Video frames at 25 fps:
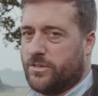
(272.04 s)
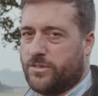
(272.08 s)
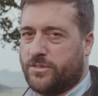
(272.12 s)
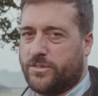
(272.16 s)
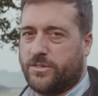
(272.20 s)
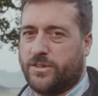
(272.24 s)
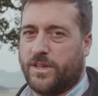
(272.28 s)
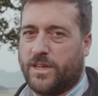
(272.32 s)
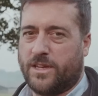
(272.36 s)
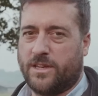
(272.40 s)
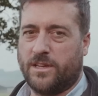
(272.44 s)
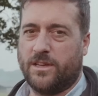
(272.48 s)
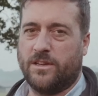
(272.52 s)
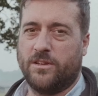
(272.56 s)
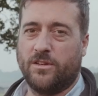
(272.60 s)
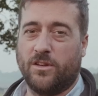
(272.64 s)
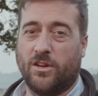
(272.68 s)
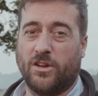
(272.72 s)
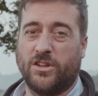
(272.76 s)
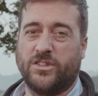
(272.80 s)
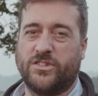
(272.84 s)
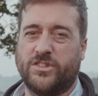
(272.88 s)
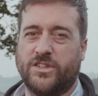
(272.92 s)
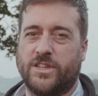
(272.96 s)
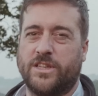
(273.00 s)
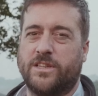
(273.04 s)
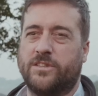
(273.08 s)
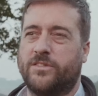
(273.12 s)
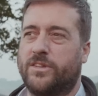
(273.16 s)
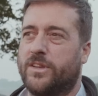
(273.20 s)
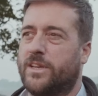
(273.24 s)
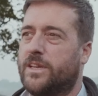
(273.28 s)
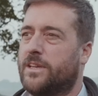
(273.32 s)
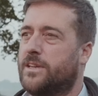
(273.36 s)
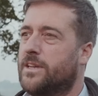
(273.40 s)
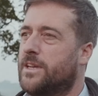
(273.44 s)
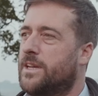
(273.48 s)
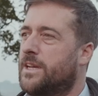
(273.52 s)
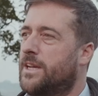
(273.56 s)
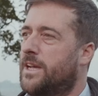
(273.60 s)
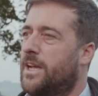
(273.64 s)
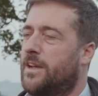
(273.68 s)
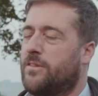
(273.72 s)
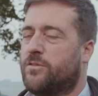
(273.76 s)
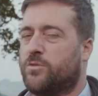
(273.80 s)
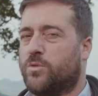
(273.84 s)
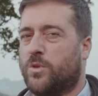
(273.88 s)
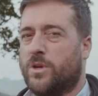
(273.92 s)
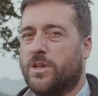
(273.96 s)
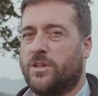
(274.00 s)
to stick in nice easy
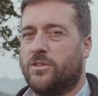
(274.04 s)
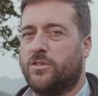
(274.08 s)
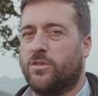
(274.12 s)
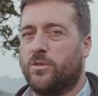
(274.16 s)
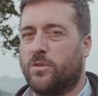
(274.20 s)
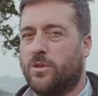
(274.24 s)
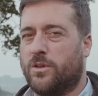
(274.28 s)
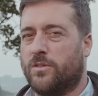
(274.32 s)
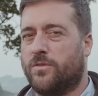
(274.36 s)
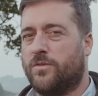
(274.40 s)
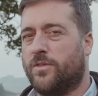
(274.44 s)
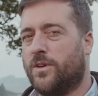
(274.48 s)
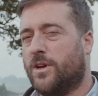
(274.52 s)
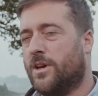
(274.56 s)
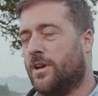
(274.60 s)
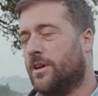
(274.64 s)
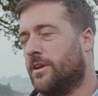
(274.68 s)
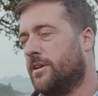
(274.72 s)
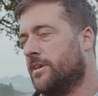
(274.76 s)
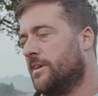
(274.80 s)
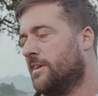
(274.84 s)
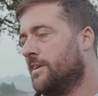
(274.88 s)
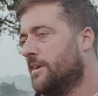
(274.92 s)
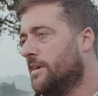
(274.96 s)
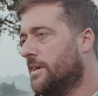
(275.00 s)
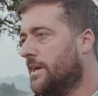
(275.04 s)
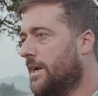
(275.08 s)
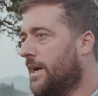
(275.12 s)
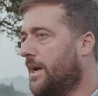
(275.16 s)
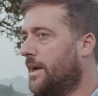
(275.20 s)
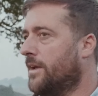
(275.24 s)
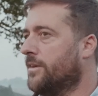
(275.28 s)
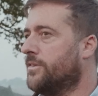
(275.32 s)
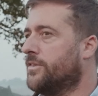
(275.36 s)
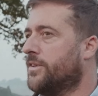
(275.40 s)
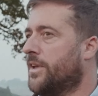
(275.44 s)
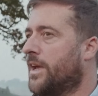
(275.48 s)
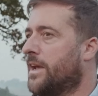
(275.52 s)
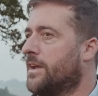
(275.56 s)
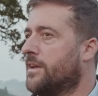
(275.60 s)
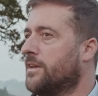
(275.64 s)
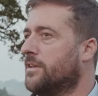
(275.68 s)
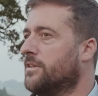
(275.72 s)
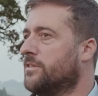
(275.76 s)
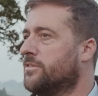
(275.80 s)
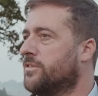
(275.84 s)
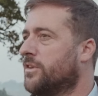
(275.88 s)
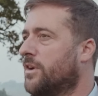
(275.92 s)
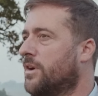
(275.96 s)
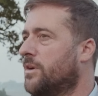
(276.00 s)
f22 and 1/3 at a
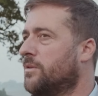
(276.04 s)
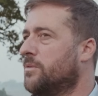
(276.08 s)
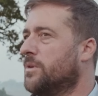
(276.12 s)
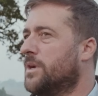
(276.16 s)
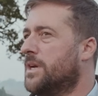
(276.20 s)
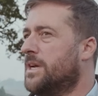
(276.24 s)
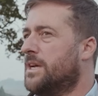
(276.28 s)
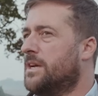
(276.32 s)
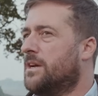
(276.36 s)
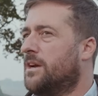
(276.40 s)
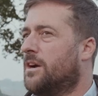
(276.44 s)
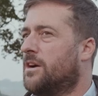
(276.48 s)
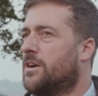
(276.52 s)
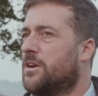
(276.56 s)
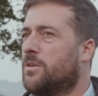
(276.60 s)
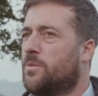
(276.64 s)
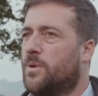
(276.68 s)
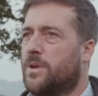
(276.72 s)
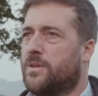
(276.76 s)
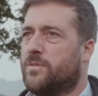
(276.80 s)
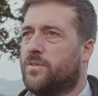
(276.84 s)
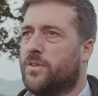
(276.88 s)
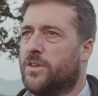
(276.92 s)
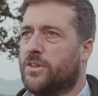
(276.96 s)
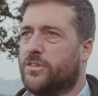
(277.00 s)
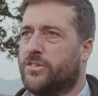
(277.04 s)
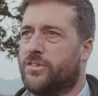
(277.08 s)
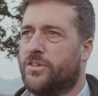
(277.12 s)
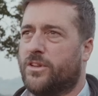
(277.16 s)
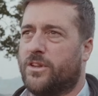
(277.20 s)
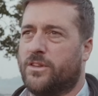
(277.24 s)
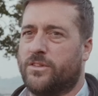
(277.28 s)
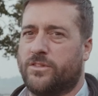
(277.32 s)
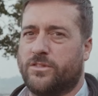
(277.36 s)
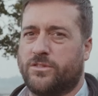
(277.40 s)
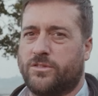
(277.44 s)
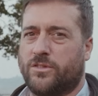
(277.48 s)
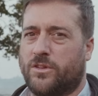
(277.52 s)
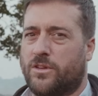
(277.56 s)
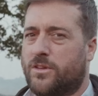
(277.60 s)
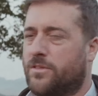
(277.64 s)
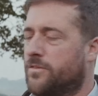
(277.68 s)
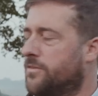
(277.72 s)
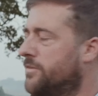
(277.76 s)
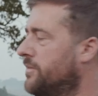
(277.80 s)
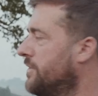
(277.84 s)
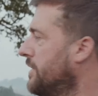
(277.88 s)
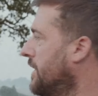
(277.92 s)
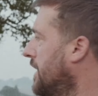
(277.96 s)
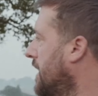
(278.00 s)
second. So I'm going to wait for the sun to sort
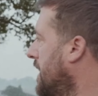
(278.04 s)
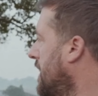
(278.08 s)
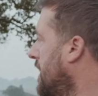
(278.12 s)
of